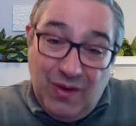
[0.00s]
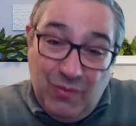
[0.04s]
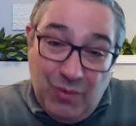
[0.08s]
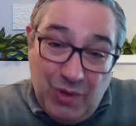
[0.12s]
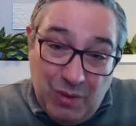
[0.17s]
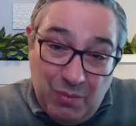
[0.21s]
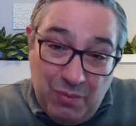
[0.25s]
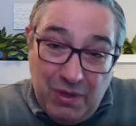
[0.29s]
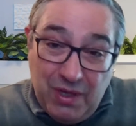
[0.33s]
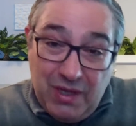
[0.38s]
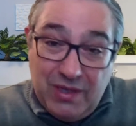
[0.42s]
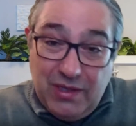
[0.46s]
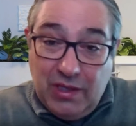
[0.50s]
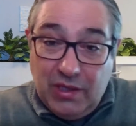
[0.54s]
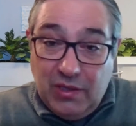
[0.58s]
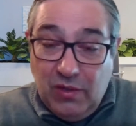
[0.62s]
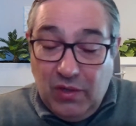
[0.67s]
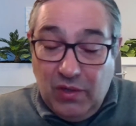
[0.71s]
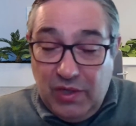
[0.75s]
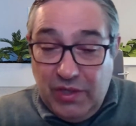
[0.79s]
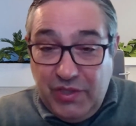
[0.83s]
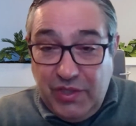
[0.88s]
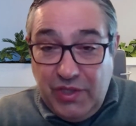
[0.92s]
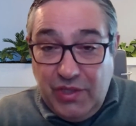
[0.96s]
we apply
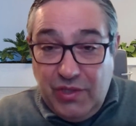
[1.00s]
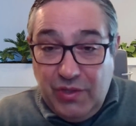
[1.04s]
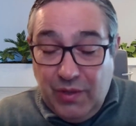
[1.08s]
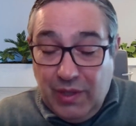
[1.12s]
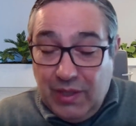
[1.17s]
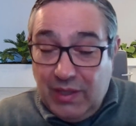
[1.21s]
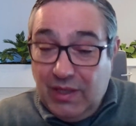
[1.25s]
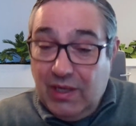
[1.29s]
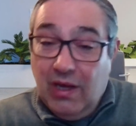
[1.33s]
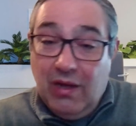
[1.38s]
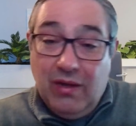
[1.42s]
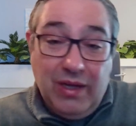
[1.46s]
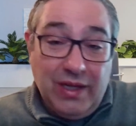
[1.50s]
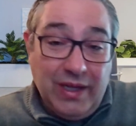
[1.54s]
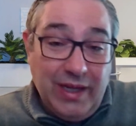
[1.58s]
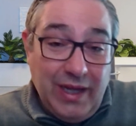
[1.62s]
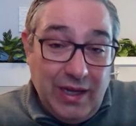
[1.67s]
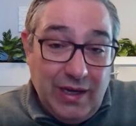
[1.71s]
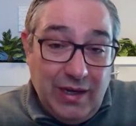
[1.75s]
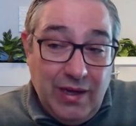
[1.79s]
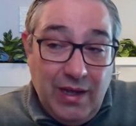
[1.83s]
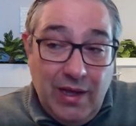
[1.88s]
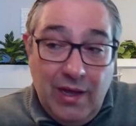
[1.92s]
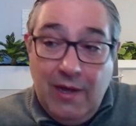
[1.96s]
technology to it? Now,
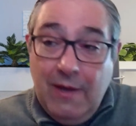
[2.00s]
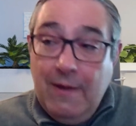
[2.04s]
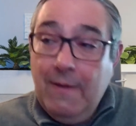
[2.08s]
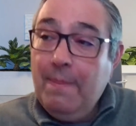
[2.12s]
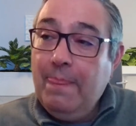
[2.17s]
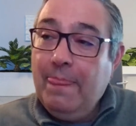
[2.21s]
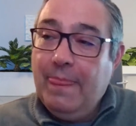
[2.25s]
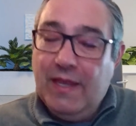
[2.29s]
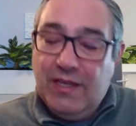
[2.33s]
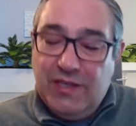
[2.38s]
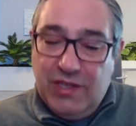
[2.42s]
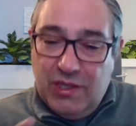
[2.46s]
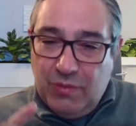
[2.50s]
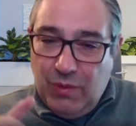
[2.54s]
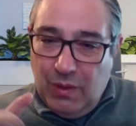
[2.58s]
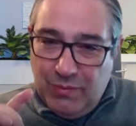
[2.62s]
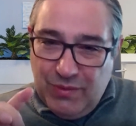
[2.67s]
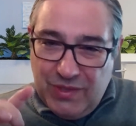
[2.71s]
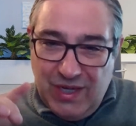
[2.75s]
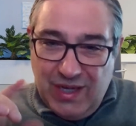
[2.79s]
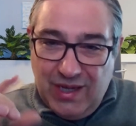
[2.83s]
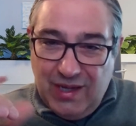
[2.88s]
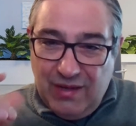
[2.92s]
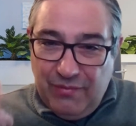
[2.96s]
again, this is what I'm
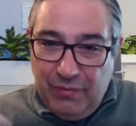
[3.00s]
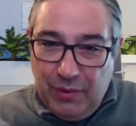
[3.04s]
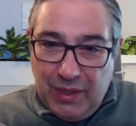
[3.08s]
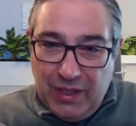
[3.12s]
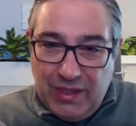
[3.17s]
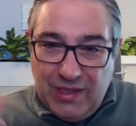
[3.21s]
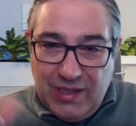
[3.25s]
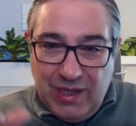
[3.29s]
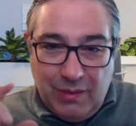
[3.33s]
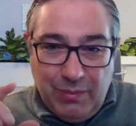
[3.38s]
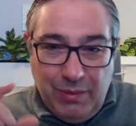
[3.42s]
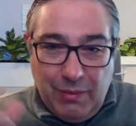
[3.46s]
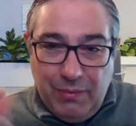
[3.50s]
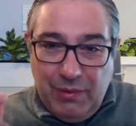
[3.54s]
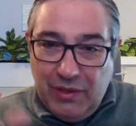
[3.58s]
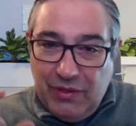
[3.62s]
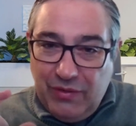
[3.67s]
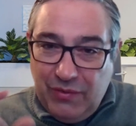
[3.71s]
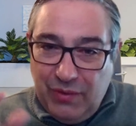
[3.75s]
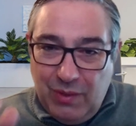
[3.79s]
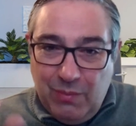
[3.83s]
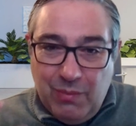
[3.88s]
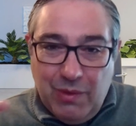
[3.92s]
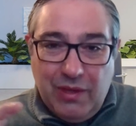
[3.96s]
saying. If we can take maybe a
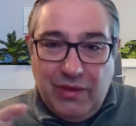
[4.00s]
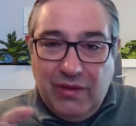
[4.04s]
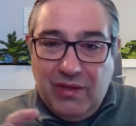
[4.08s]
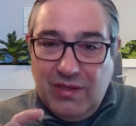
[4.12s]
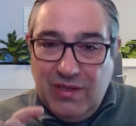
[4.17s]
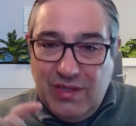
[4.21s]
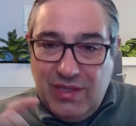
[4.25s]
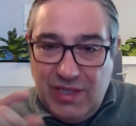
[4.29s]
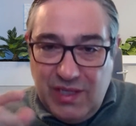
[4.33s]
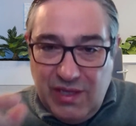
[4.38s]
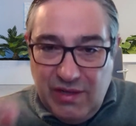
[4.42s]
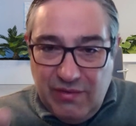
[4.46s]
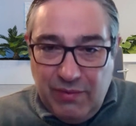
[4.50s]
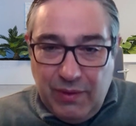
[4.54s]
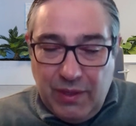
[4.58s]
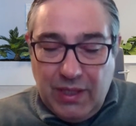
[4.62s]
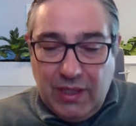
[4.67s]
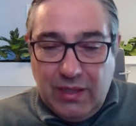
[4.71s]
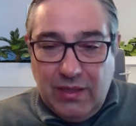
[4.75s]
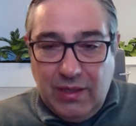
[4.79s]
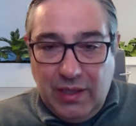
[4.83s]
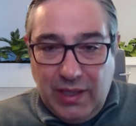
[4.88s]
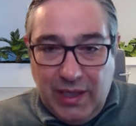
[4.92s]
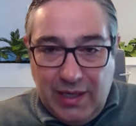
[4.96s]
3-month and see if we
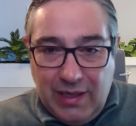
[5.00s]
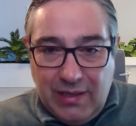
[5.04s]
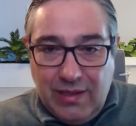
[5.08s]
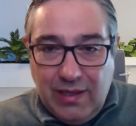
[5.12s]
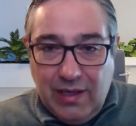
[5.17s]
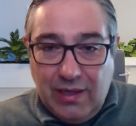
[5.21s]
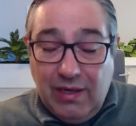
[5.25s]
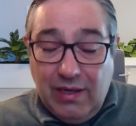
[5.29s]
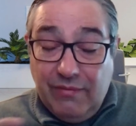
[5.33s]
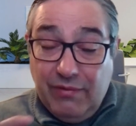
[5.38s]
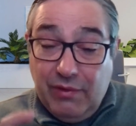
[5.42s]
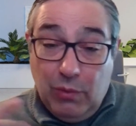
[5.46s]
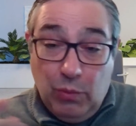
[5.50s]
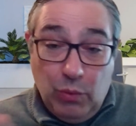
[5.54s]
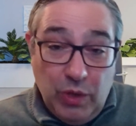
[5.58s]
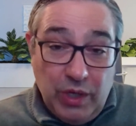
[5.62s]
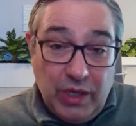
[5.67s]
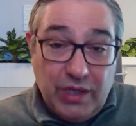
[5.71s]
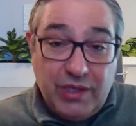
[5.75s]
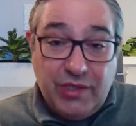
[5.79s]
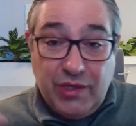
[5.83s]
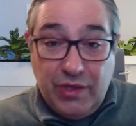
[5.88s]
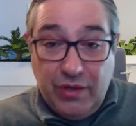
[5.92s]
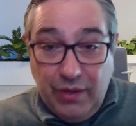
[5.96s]
can get it done. If it
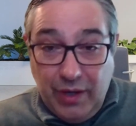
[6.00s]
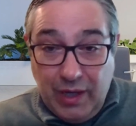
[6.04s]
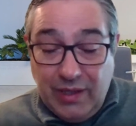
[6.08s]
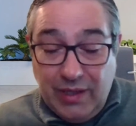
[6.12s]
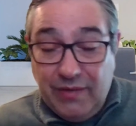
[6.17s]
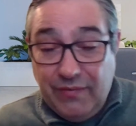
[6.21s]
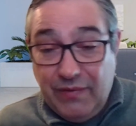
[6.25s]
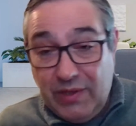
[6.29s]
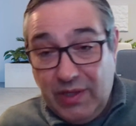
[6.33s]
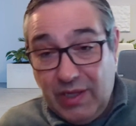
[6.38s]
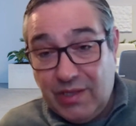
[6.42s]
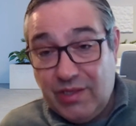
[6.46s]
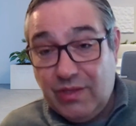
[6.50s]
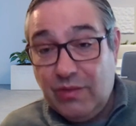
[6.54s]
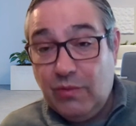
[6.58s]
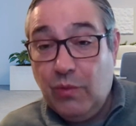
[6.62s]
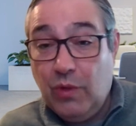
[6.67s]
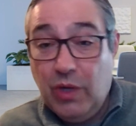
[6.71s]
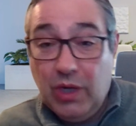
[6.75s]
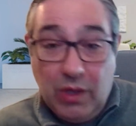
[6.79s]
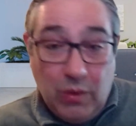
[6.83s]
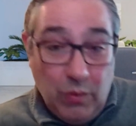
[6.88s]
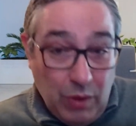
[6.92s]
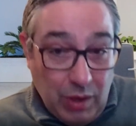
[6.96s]
works, great. If it doesn't
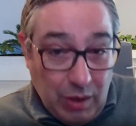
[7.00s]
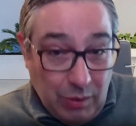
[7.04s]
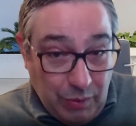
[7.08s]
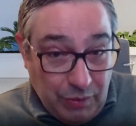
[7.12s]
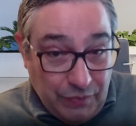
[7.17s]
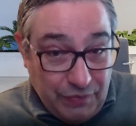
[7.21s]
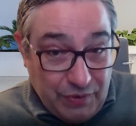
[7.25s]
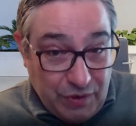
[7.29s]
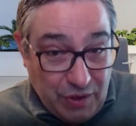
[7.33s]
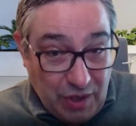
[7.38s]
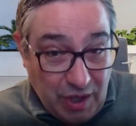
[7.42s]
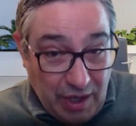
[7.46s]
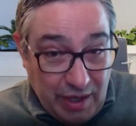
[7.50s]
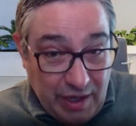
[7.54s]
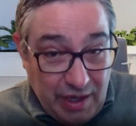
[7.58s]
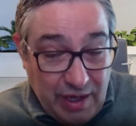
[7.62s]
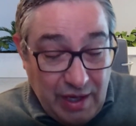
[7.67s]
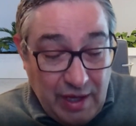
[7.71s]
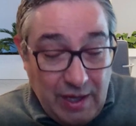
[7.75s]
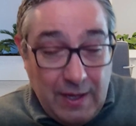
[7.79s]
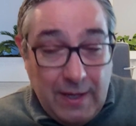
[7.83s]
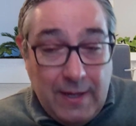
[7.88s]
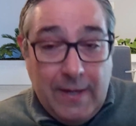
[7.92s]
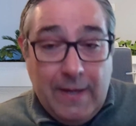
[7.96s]
work, well, we've tried.
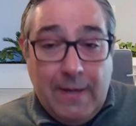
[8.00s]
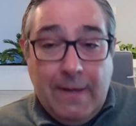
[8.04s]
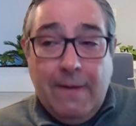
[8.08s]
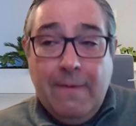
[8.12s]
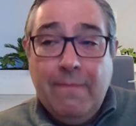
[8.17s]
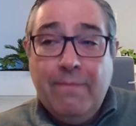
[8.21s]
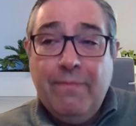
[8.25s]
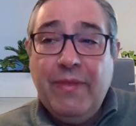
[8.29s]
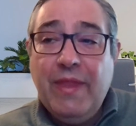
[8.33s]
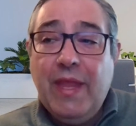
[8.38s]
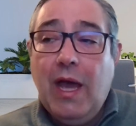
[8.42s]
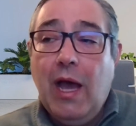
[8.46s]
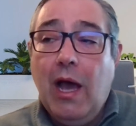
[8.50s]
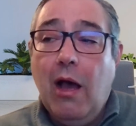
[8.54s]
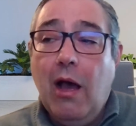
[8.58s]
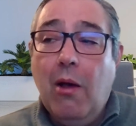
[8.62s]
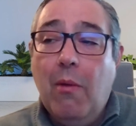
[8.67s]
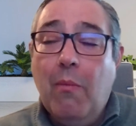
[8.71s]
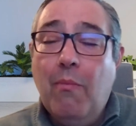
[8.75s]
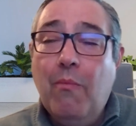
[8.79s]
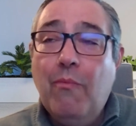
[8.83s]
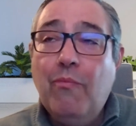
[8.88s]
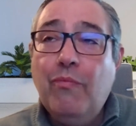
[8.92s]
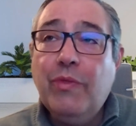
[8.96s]

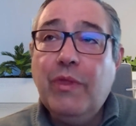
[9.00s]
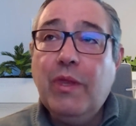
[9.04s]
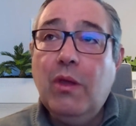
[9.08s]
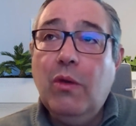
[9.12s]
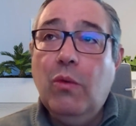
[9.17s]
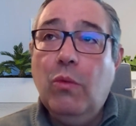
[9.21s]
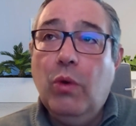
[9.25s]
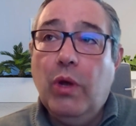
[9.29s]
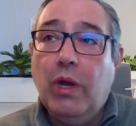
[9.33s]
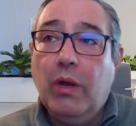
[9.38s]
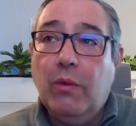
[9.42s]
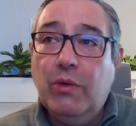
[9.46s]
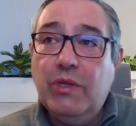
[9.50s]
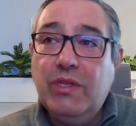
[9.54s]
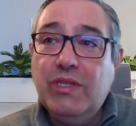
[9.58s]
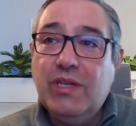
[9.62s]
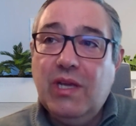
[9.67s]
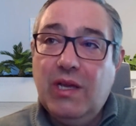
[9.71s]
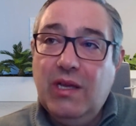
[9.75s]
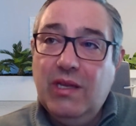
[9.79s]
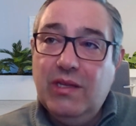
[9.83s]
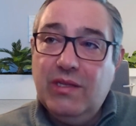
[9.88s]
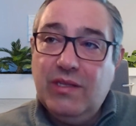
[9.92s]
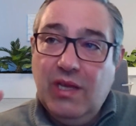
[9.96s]
What I would
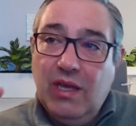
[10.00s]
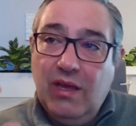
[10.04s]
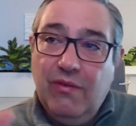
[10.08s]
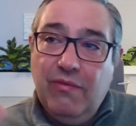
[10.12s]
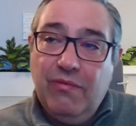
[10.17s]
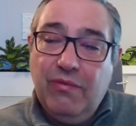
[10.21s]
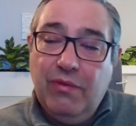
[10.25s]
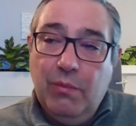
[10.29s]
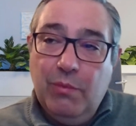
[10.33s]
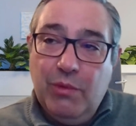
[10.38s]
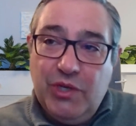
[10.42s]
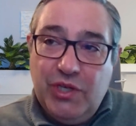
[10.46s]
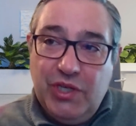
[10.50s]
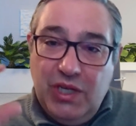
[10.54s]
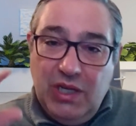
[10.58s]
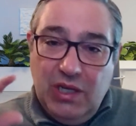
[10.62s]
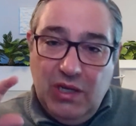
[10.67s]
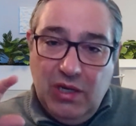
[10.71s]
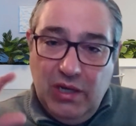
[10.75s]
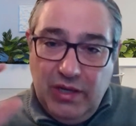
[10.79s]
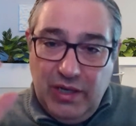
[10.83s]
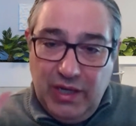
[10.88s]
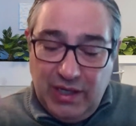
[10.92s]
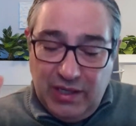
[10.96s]
say is, if the machine
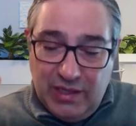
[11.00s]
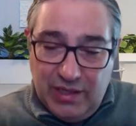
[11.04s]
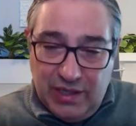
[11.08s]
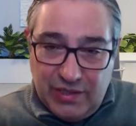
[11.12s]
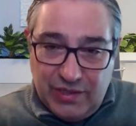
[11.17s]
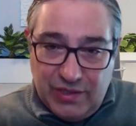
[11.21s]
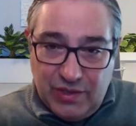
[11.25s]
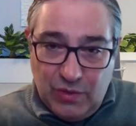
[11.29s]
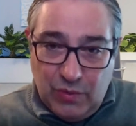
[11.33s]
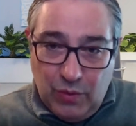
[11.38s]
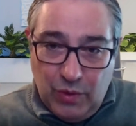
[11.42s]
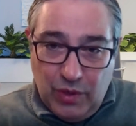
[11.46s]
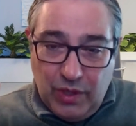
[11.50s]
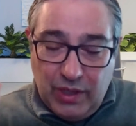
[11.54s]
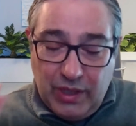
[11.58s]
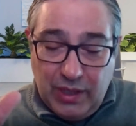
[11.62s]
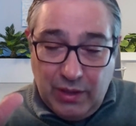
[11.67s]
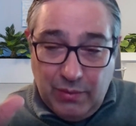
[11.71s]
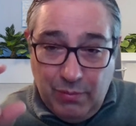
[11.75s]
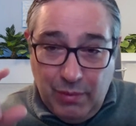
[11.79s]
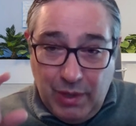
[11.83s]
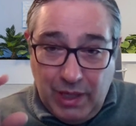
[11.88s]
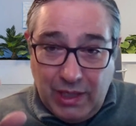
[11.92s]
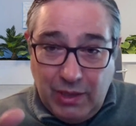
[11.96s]
learning doesn't work, it
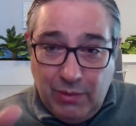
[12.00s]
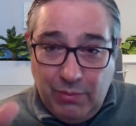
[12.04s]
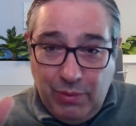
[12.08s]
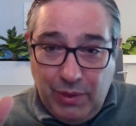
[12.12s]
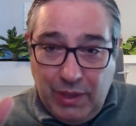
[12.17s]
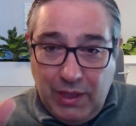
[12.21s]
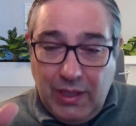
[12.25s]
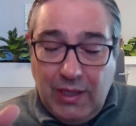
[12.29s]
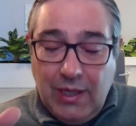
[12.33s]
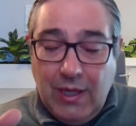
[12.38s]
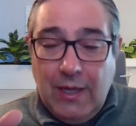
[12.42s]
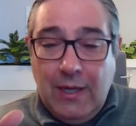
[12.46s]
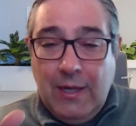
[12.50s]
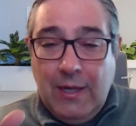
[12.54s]
might be